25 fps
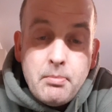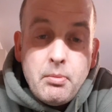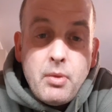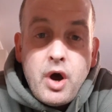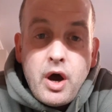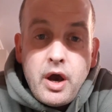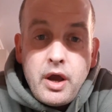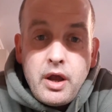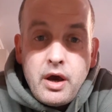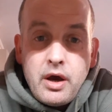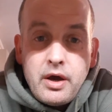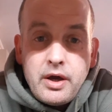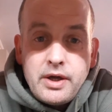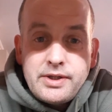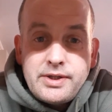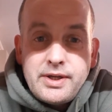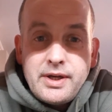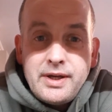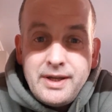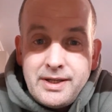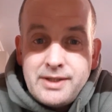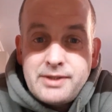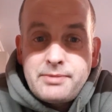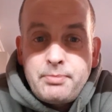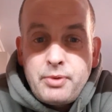my eyes, it
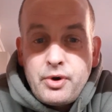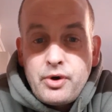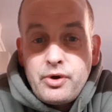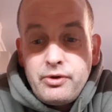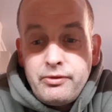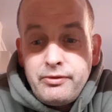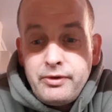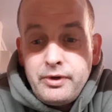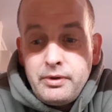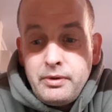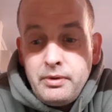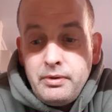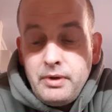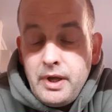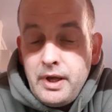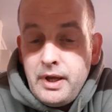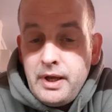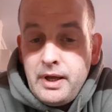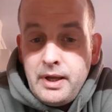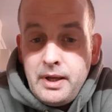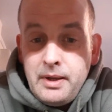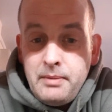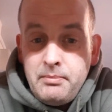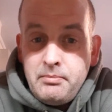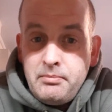is
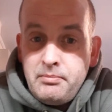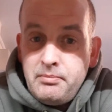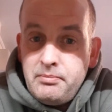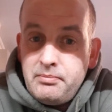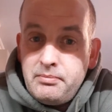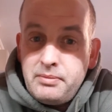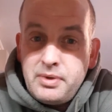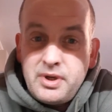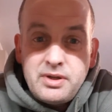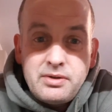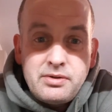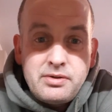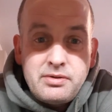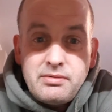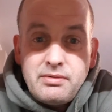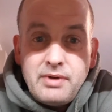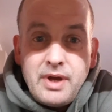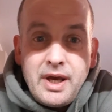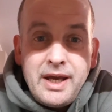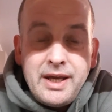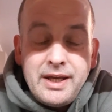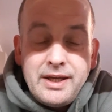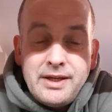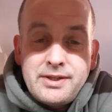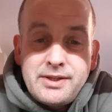proven, because
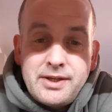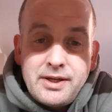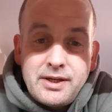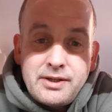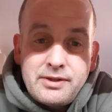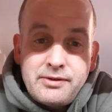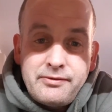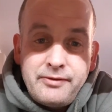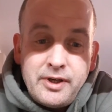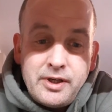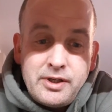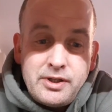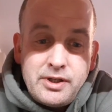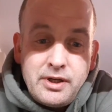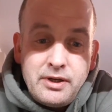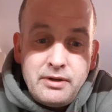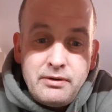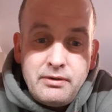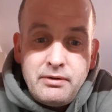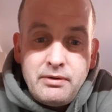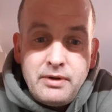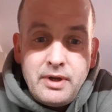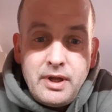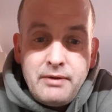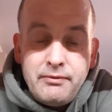86 fish
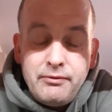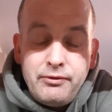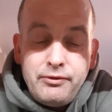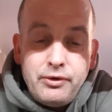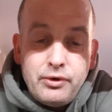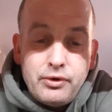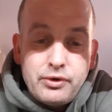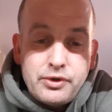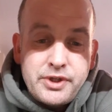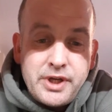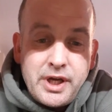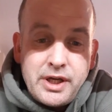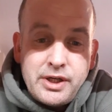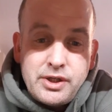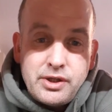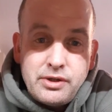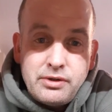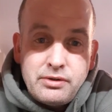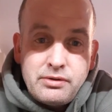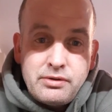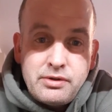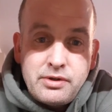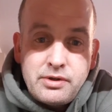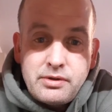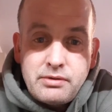in 4
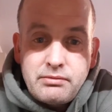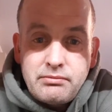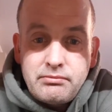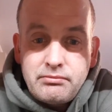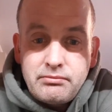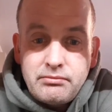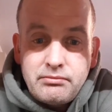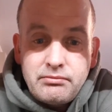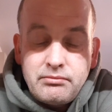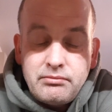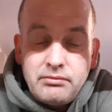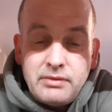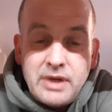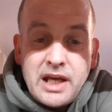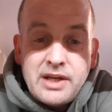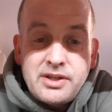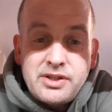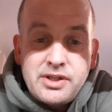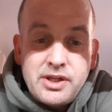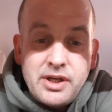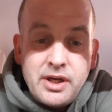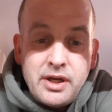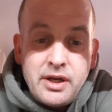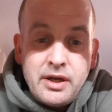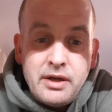sessions
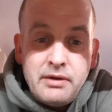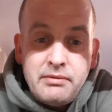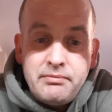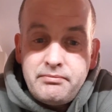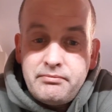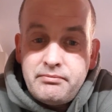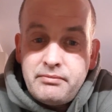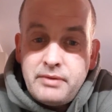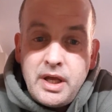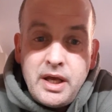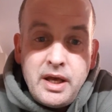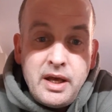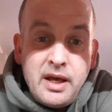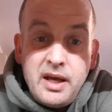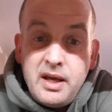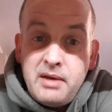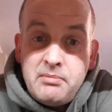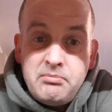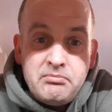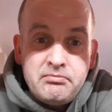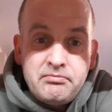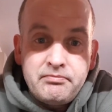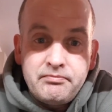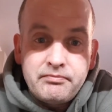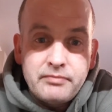last year.
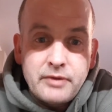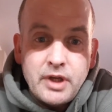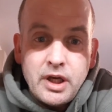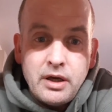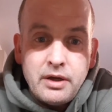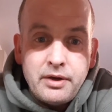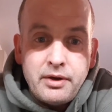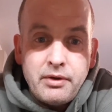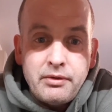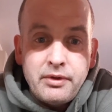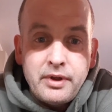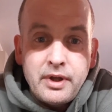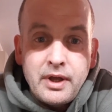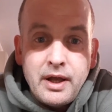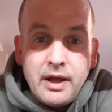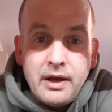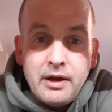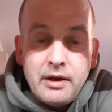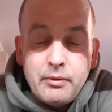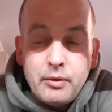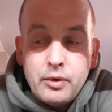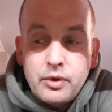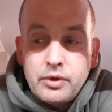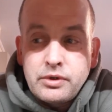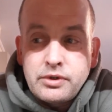I don't think
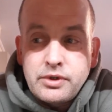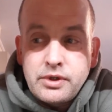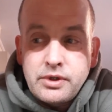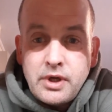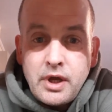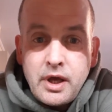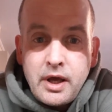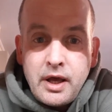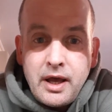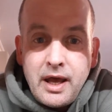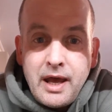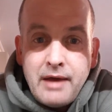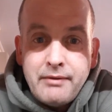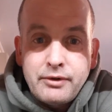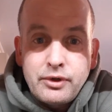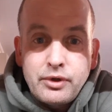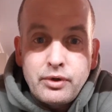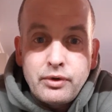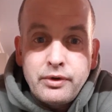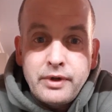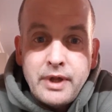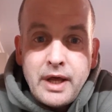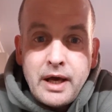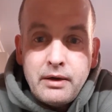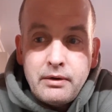anyone's ever
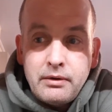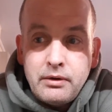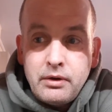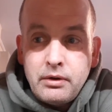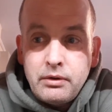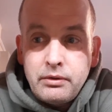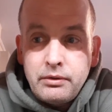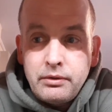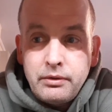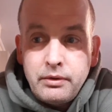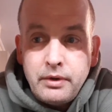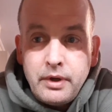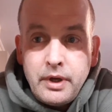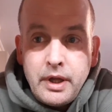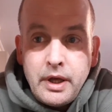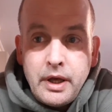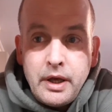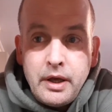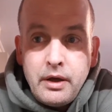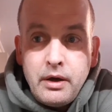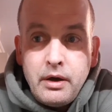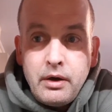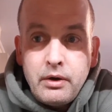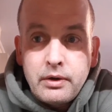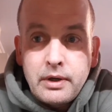done that on
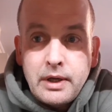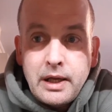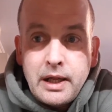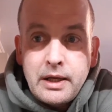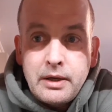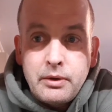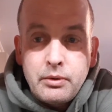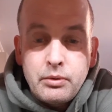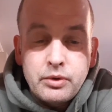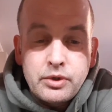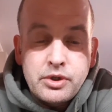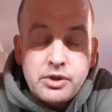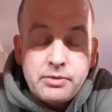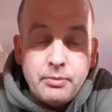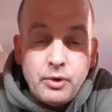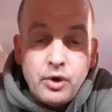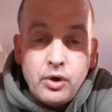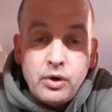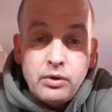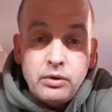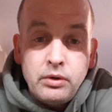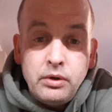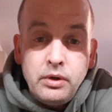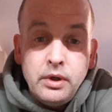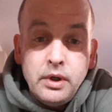Ladywood
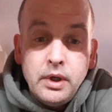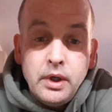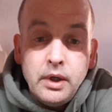Small.